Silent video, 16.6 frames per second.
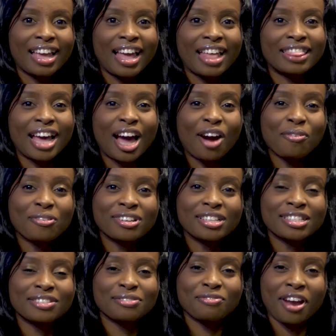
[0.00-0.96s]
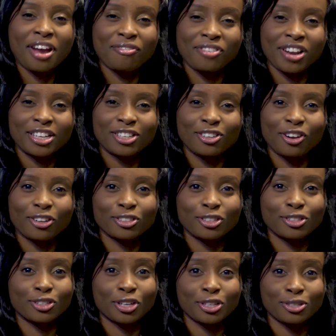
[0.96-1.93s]
And that was Reverend Dr.
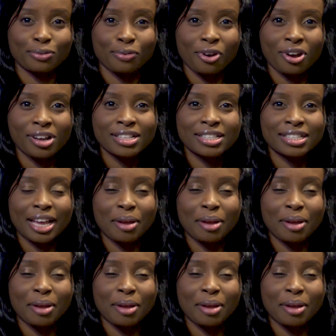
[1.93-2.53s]
Joyce Ross,